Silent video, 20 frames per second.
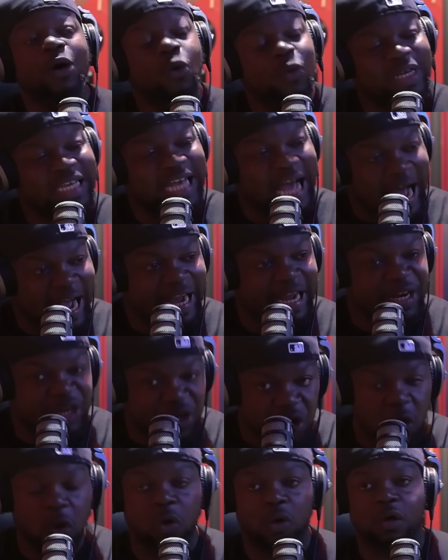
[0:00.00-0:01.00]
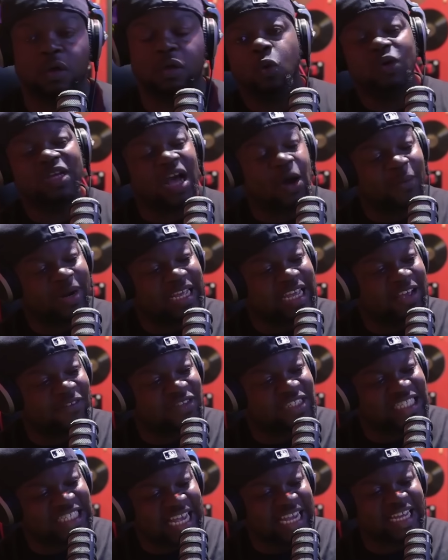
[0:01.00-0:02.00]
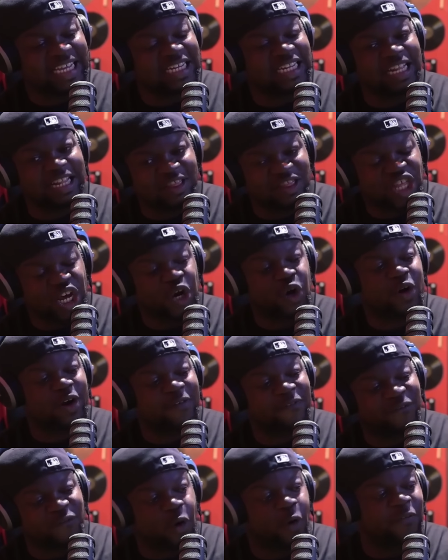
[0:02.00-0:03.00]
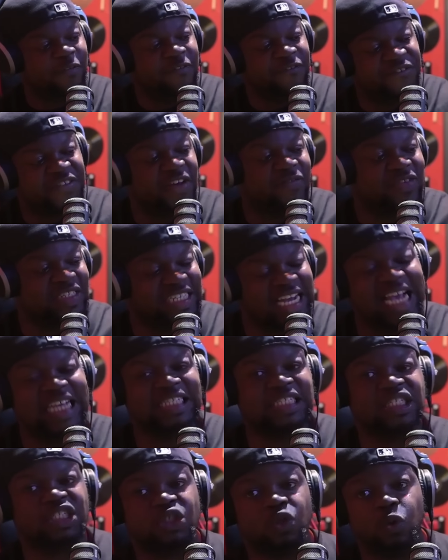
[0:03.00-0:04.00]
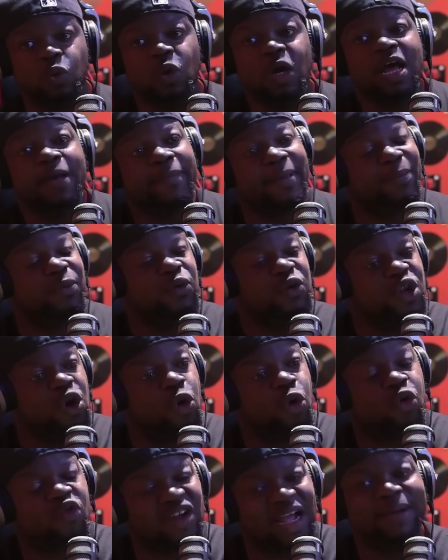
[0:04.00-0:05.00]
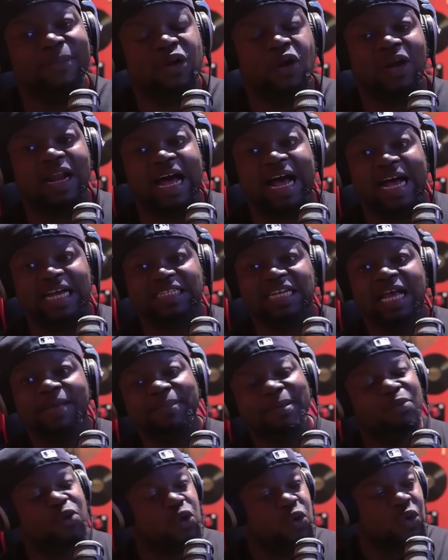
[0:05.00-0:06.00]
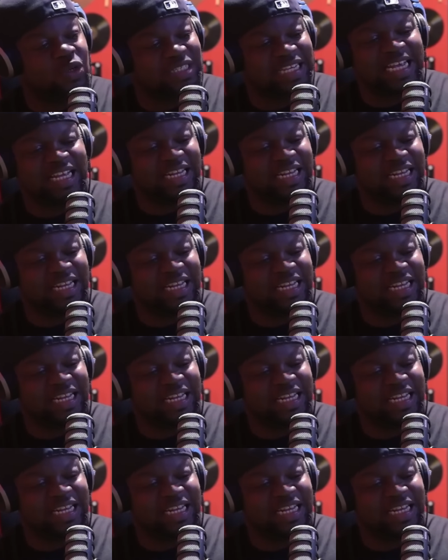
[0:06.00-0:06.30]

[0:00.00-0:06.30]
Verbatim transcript: who y'all ignore, who y'all want to give second and third and fourth and fifth chances to, people who don't criminalize, people who say